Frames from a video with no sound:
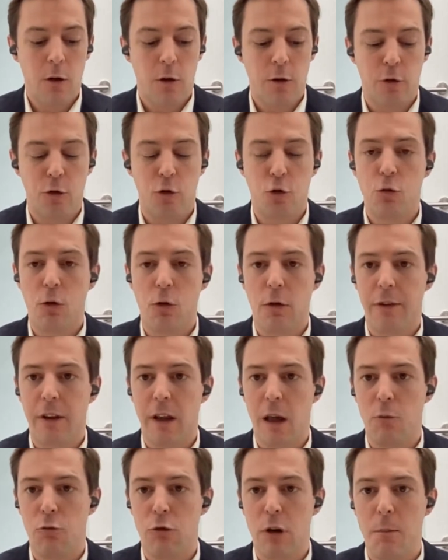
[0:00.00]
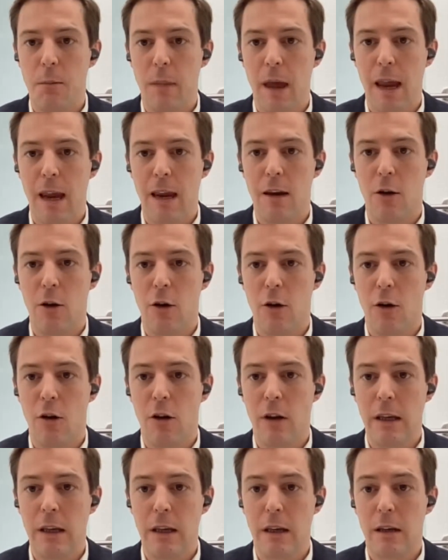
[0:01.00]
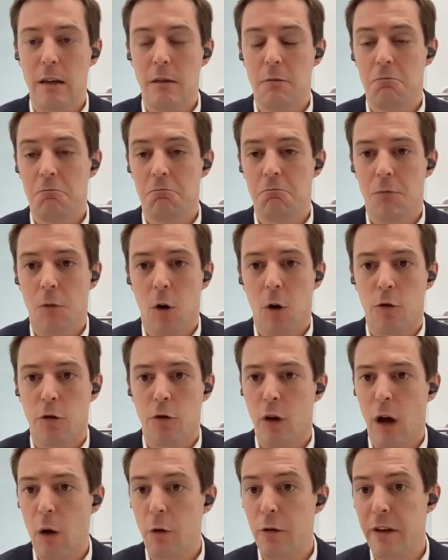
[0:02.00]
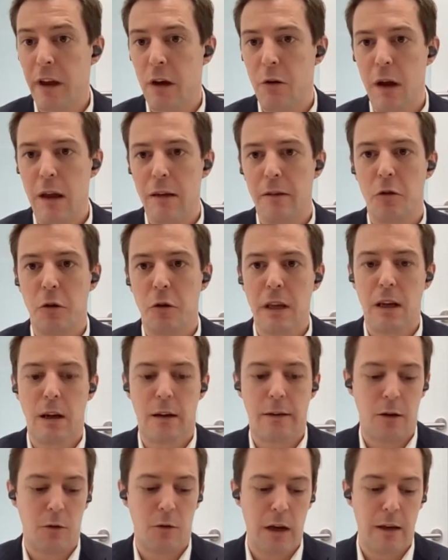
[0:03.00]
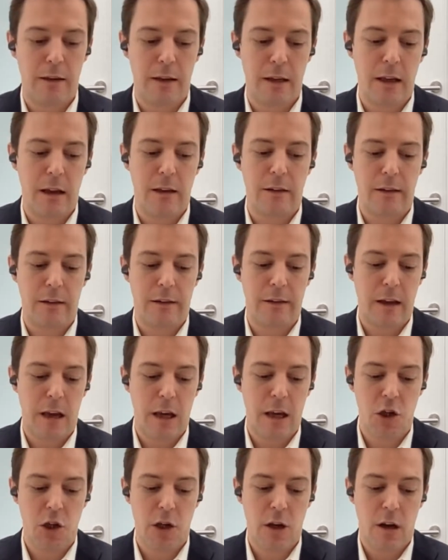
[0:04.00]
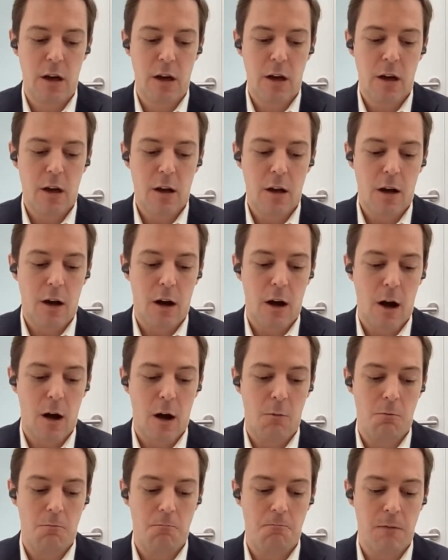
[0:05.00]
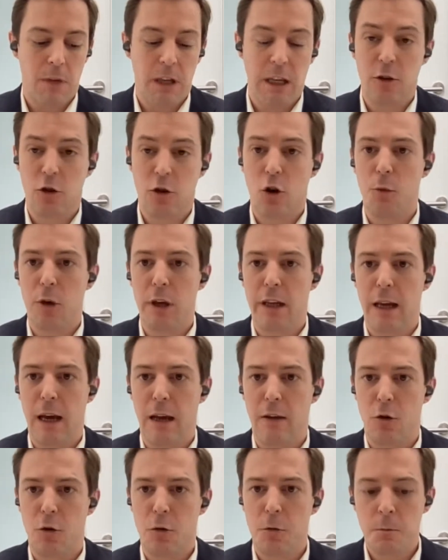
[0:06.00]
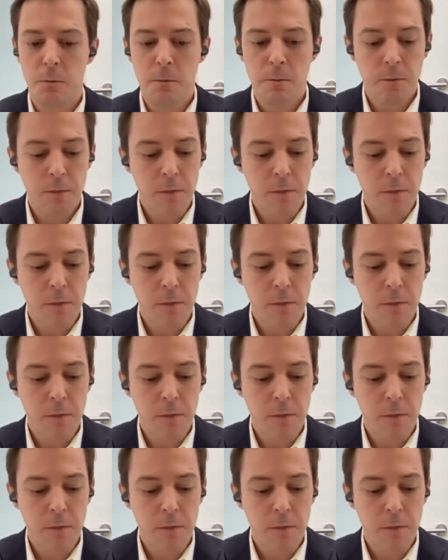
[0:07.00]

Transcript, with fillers: Uh, the two of them remain in, under house arrest or incarcerated at this stage um, incommunicado.